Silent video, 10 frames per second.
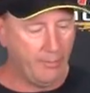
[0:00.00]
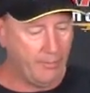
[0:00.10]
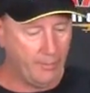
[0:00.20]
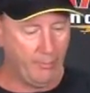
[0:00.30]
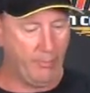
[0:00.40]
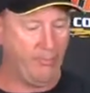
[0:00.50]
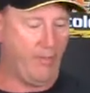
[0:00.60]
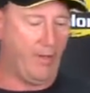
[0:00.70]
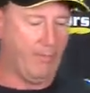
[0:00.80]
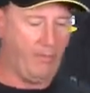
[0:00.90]
So
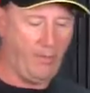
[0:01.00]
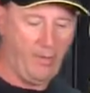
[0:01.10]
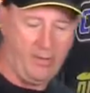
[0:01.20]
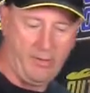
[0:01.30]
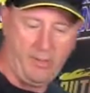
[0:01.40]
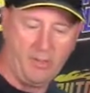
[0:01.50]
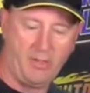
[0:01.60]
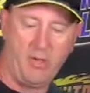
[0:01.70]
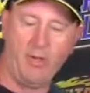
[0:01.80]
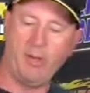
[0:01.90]
we've
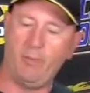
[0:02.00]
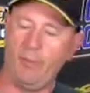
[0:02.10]
decided to